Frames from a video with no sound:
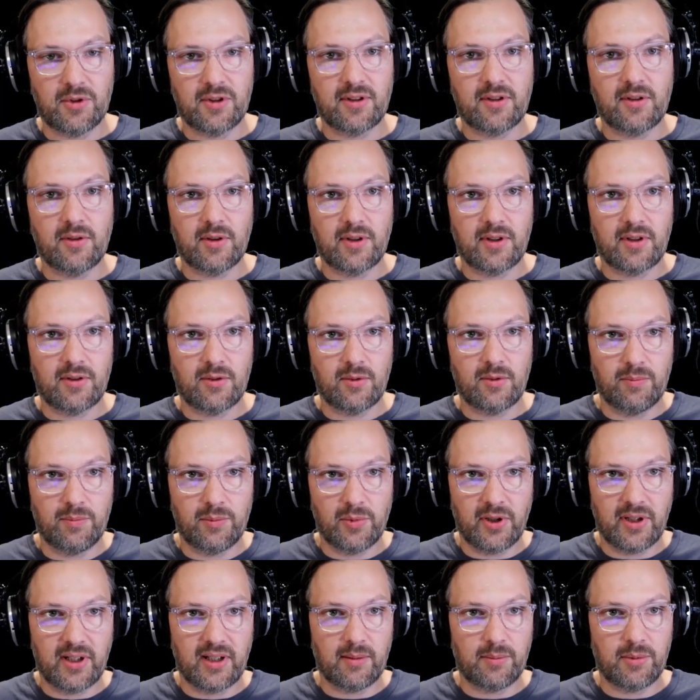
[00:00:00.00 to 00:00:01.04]
going to
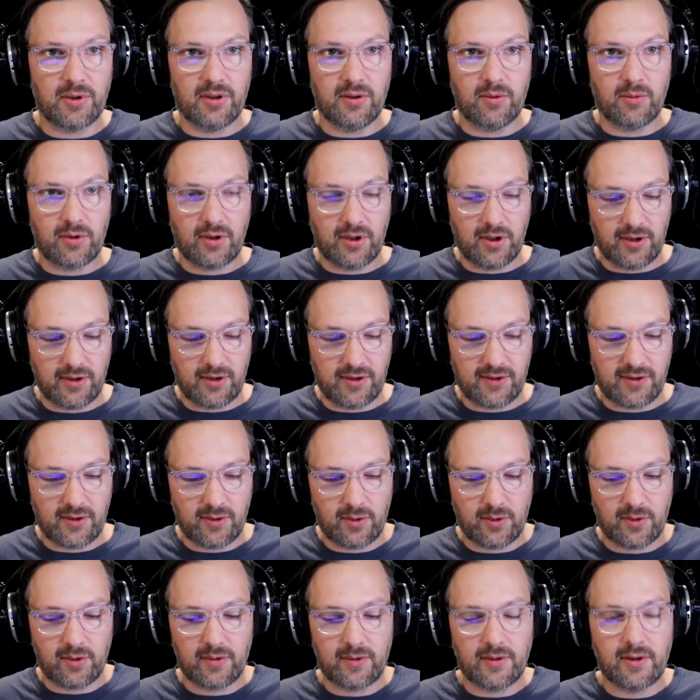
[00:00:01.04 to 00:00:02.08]
bring up a new
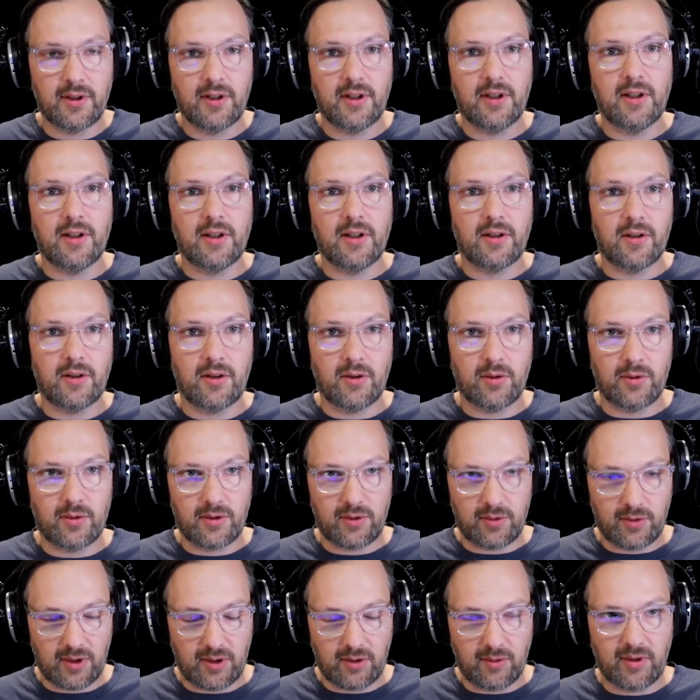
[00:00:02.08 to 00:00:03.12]
console. Go into
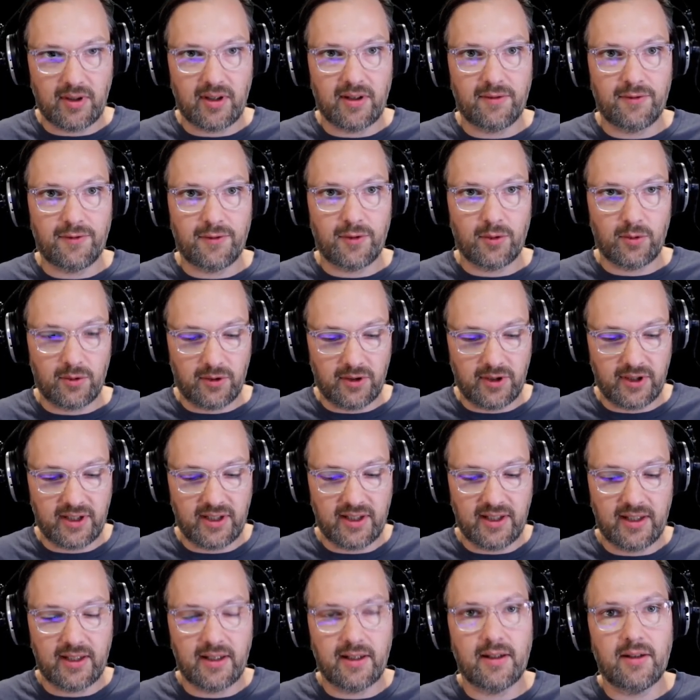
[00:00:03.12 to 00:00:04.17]
our folder
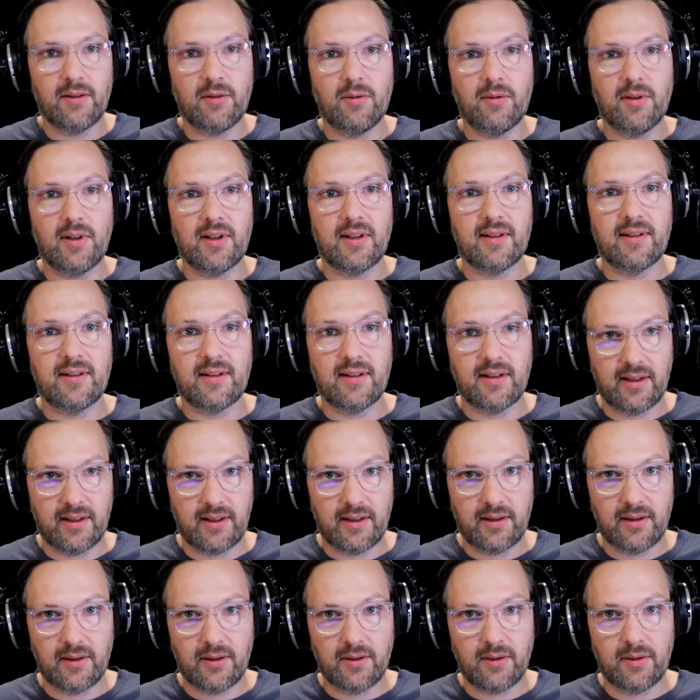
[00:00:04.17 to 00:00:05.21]
again, Rust
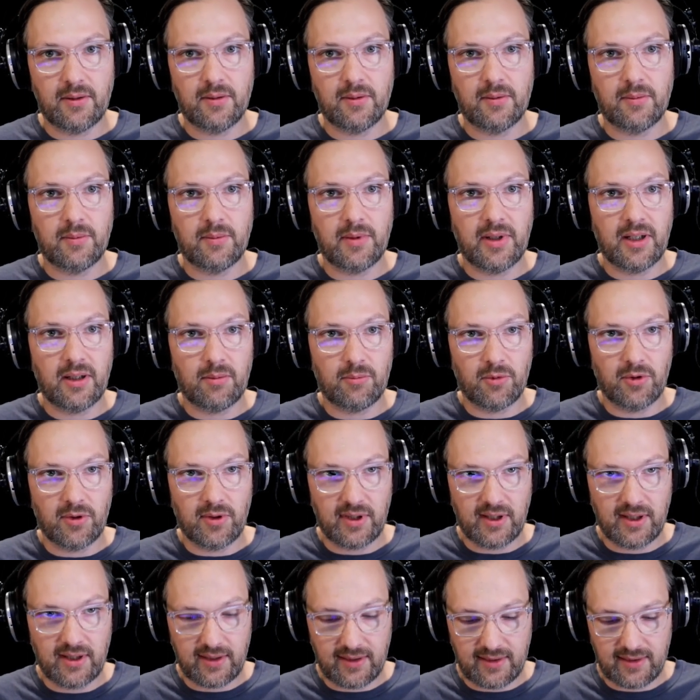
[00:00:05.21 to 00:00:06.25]
Elm, Elm
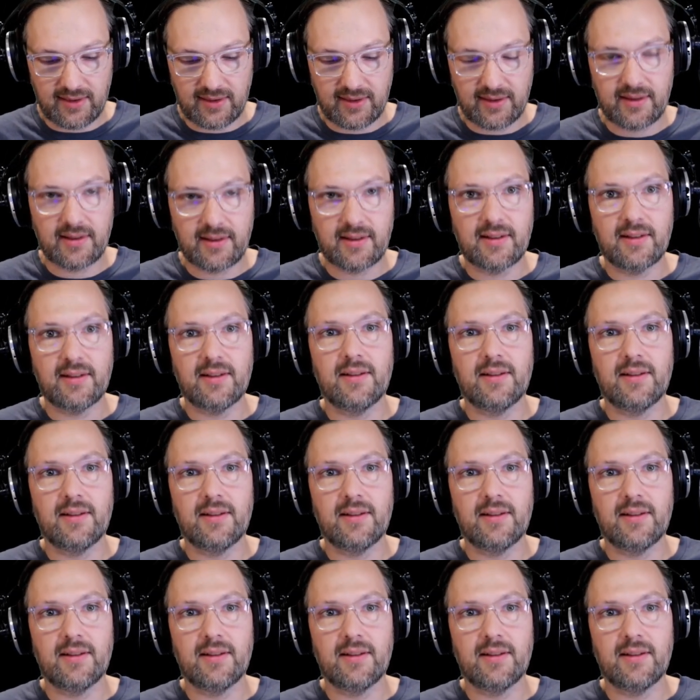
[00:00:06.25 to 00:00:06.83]
Rust.